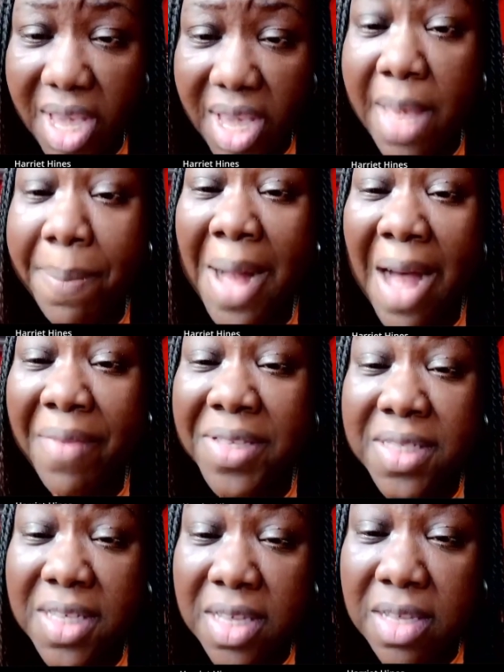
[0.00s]

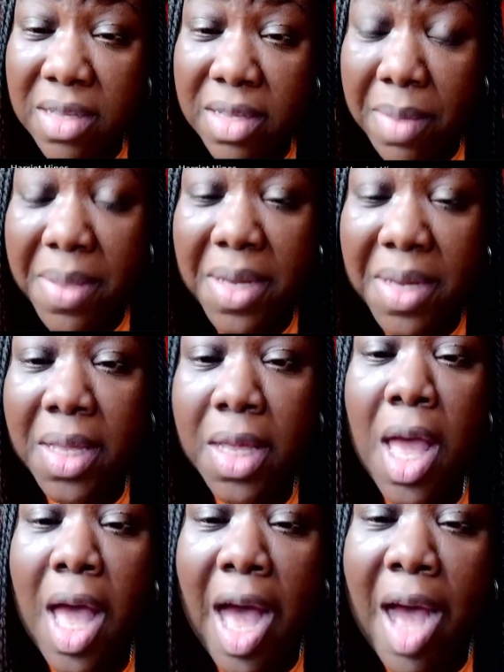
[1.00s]
policy committee.
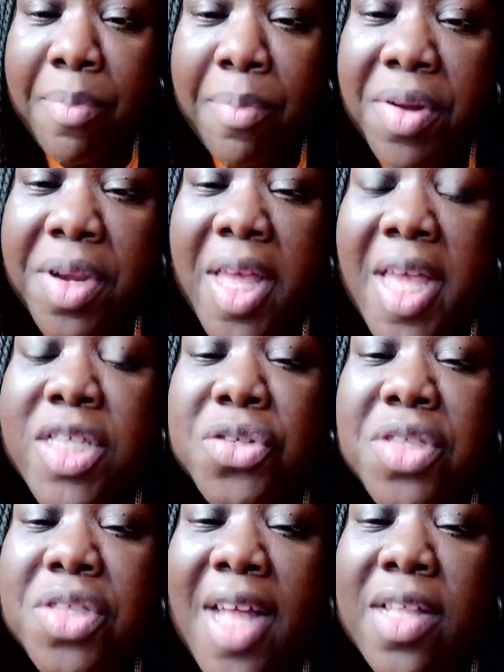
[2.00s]
I brought it in
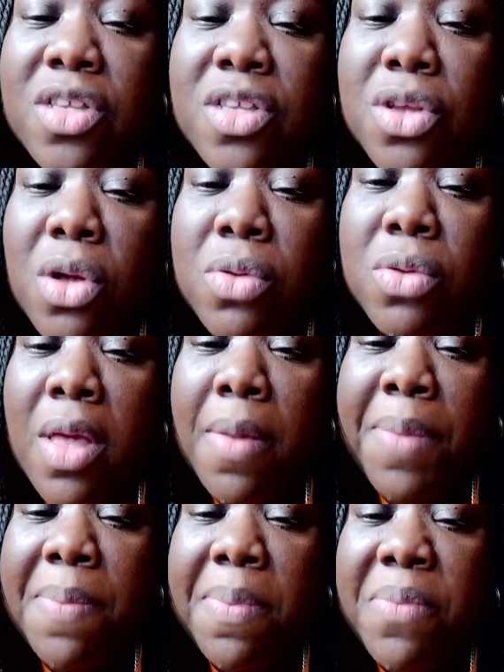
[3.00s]
so that
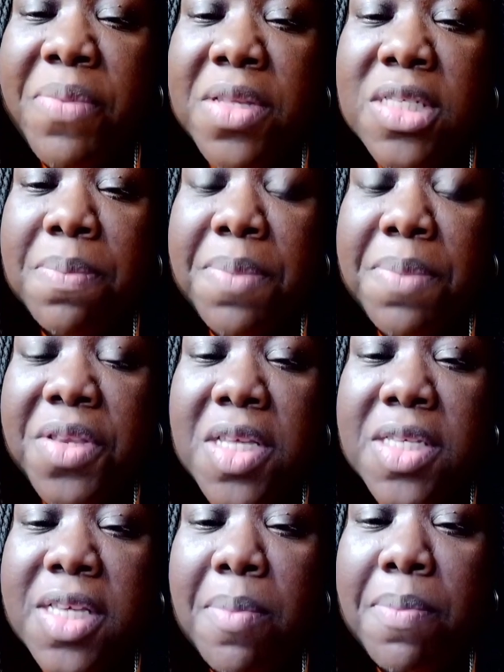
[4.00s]
people with
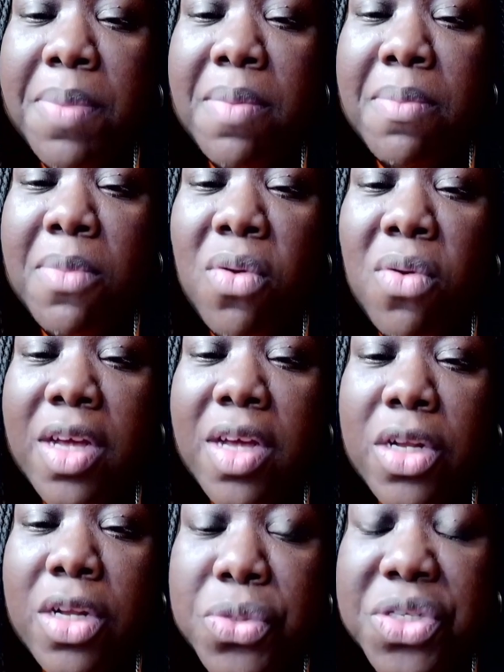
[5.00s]
disabilities can be more
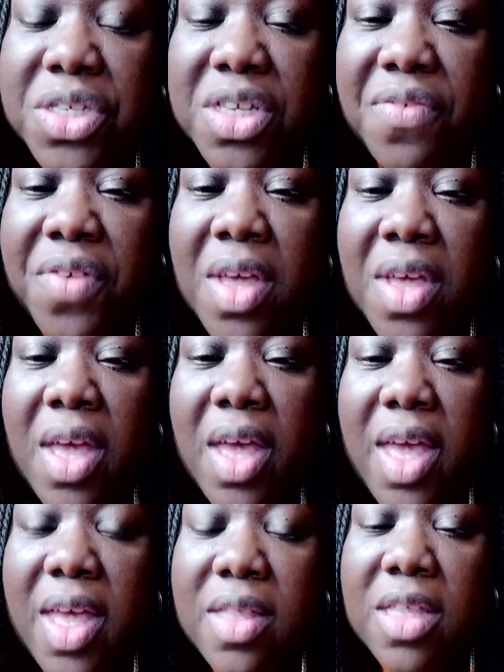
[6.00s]
inclusive
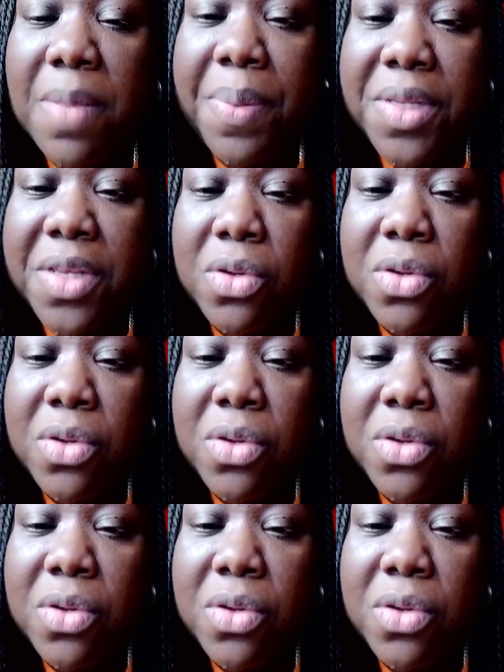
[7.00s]
in the political